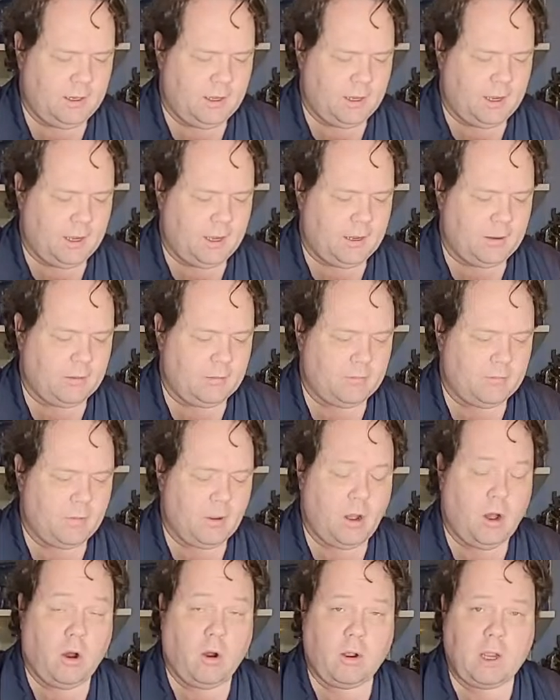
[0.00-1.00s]

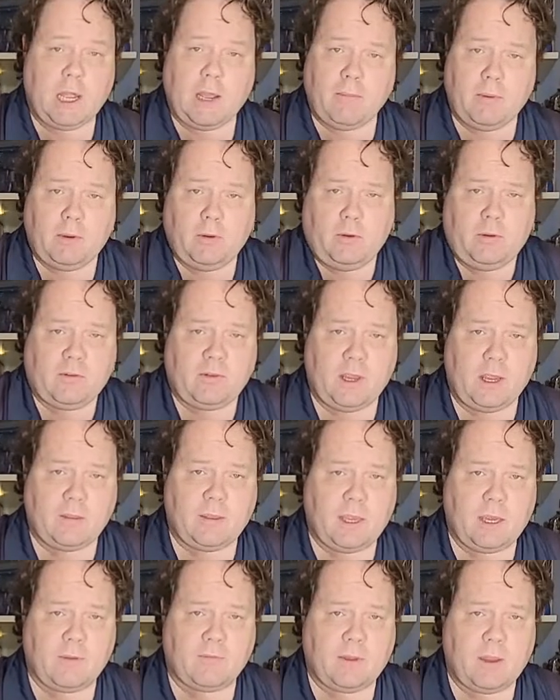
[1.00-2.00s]
Hulk, I would do the same
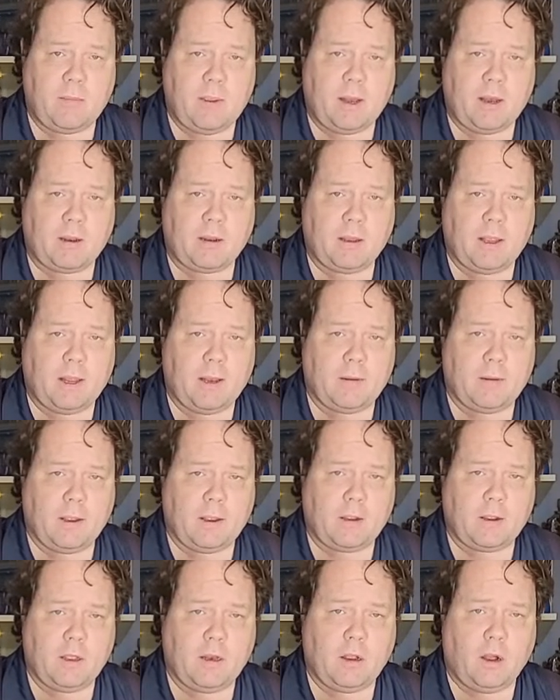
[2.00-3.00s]
thing if they made a
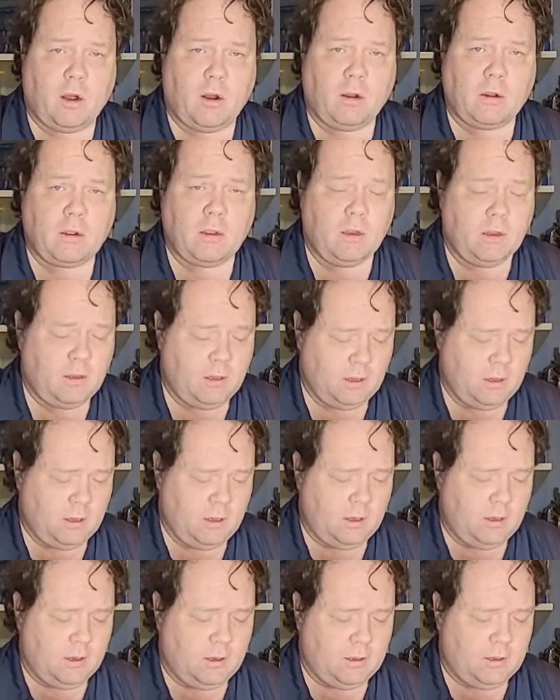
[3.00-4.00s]
good Hulk,
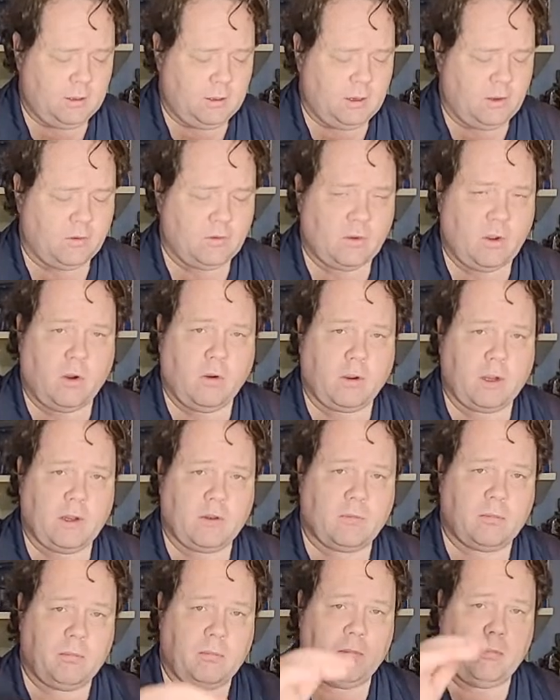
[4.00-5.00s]
because Hulk
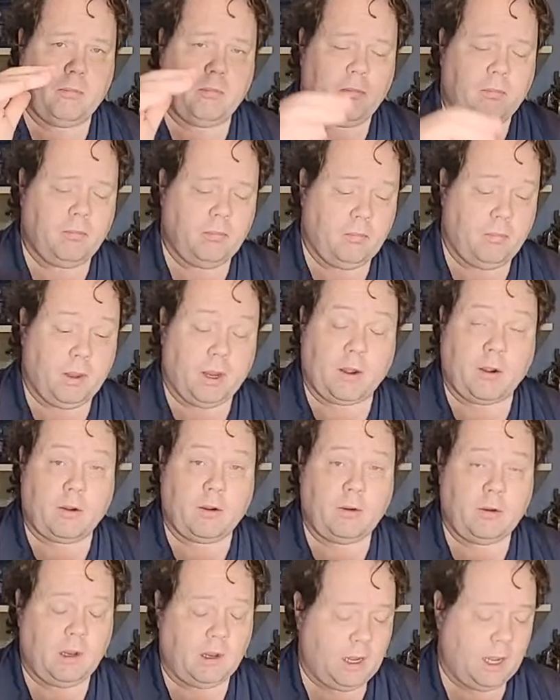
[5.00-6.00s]
gets
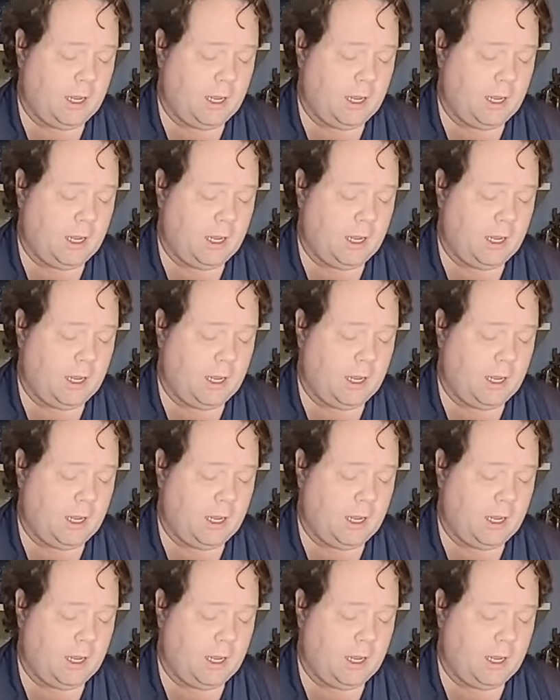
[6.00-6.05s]
bigger.